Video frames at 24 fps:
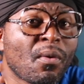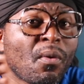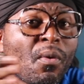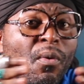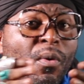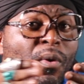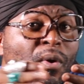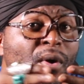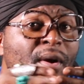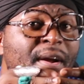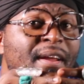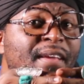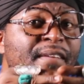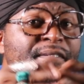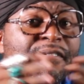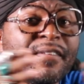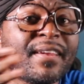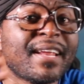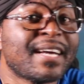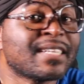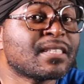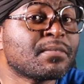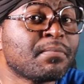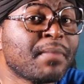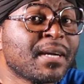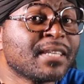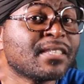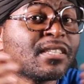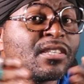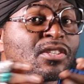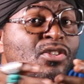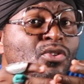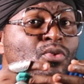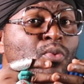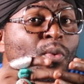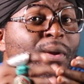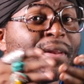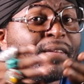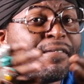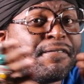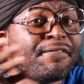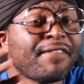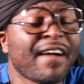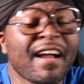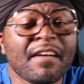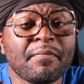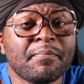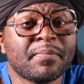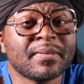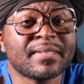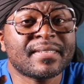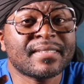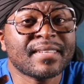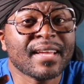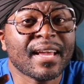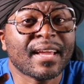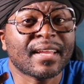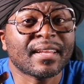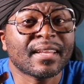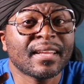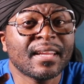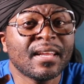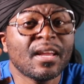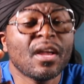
or even as much as 25%